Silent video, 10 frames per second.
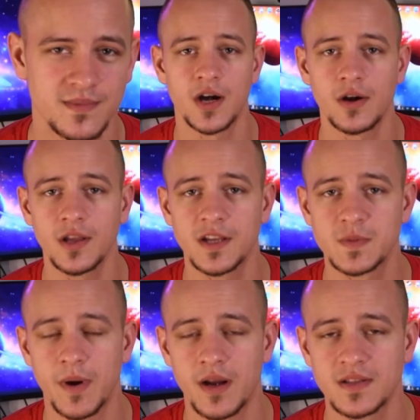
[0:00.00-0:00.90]
Sharing
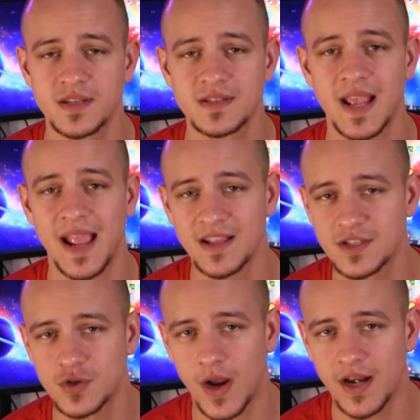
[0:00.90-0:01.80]
experiences and
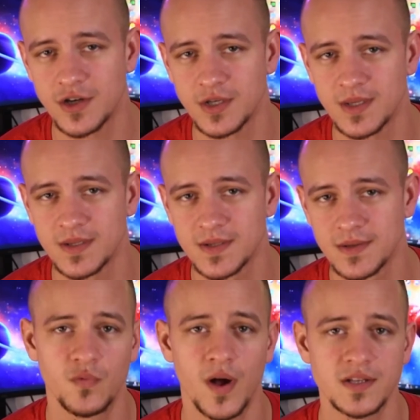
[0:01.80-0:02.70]
strategies
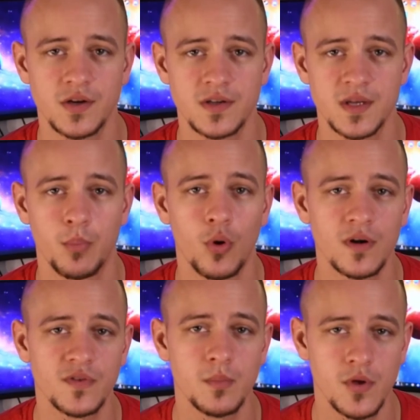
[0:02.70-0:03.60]
can foster a
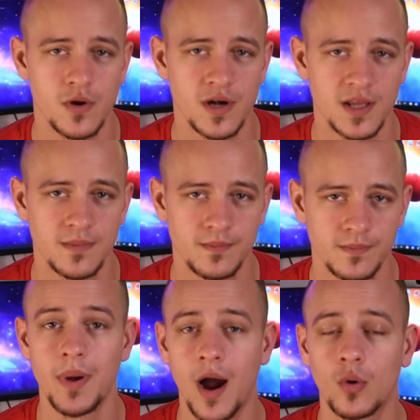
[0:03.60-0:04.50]
supportive community,
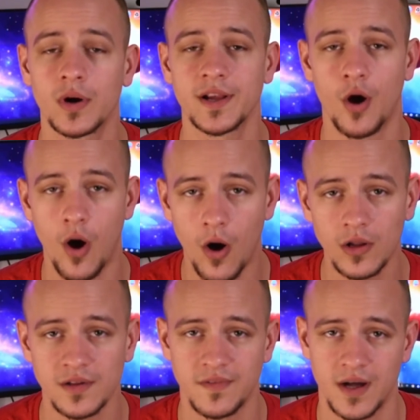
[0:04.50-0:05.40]
empowering
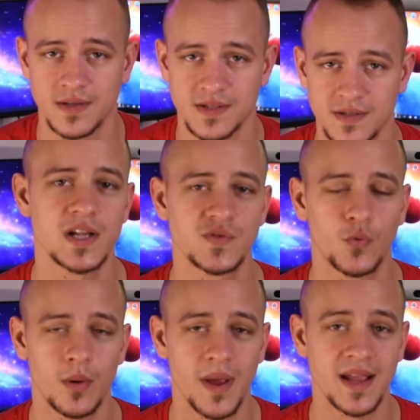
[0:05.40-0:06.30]
all of us to
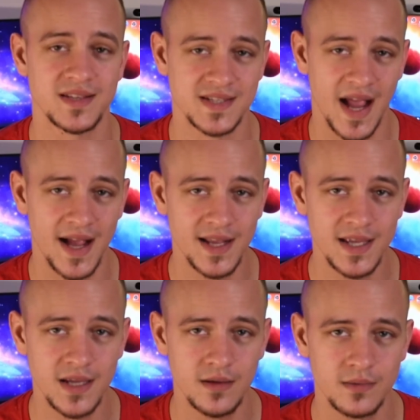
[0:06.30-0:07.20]
transform
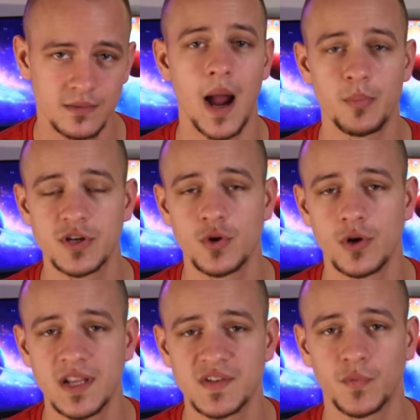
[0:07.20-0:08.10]
anxiety into
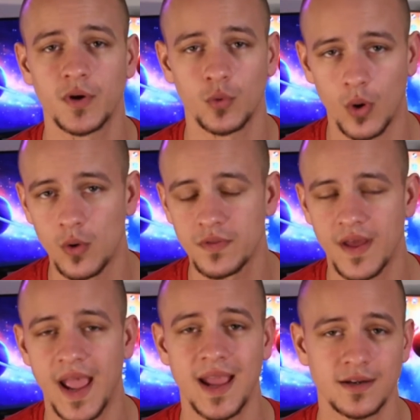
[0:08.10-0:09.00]
opportunities for
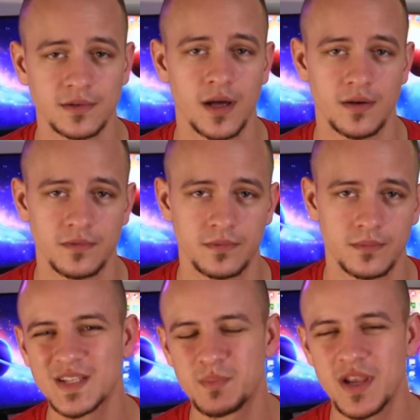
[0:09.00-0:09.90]
growth and love.
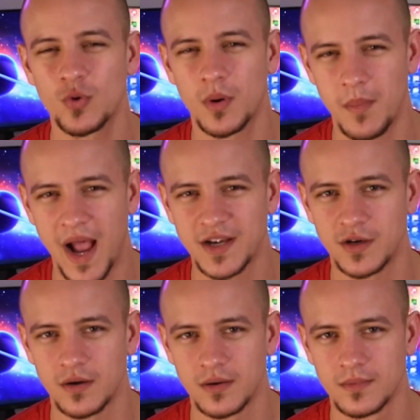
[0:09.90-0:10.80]
Let this be a
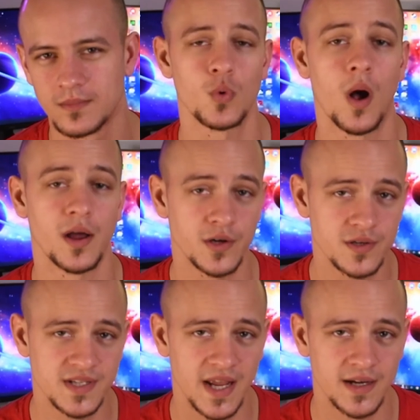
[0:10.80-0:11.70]
reminder that through
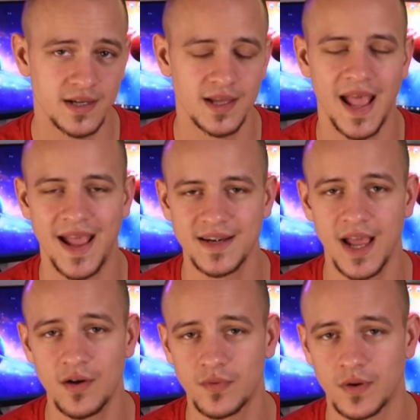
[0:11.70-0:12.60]
understanding
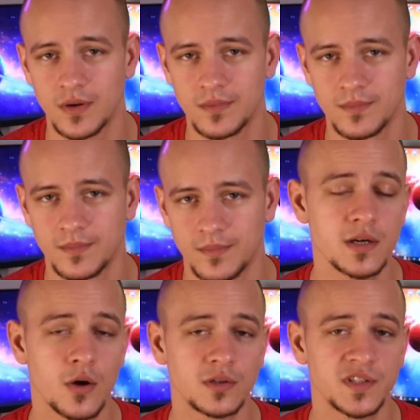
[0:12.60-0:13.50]
and effort, we
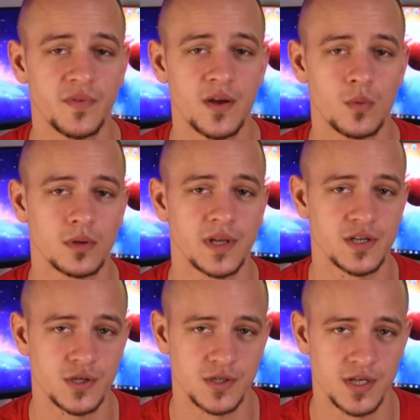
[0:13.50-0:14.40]
can cultivate
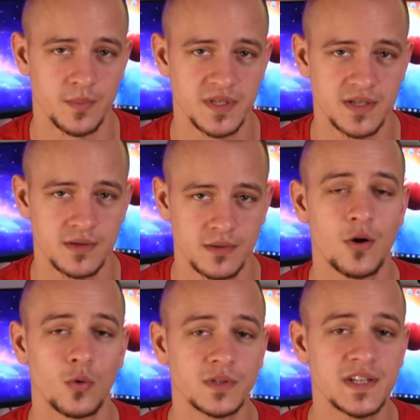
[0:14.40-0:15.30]
relationships that are
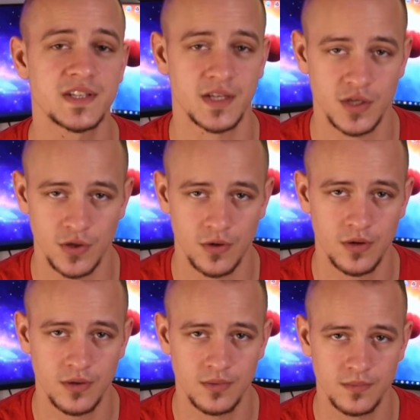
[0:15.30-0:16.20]
not only
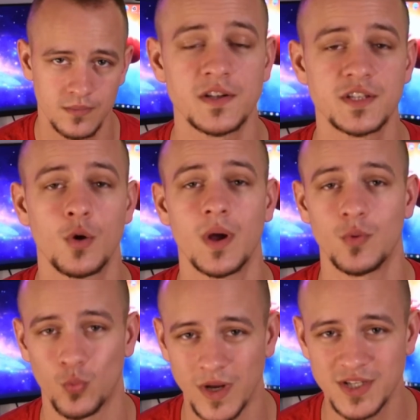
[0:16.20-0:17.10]
secure, but also
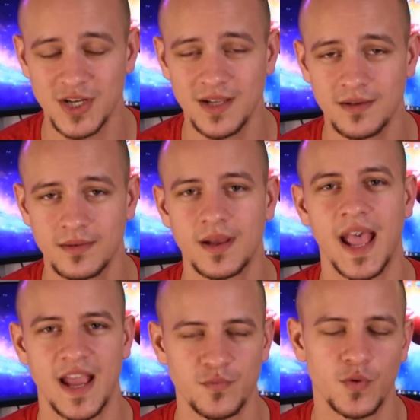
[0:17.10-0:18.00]
enriching
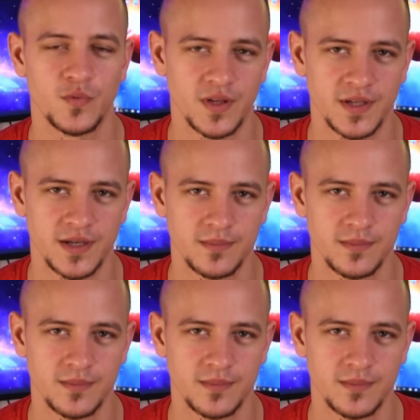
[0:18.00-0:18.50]
and fulfilling.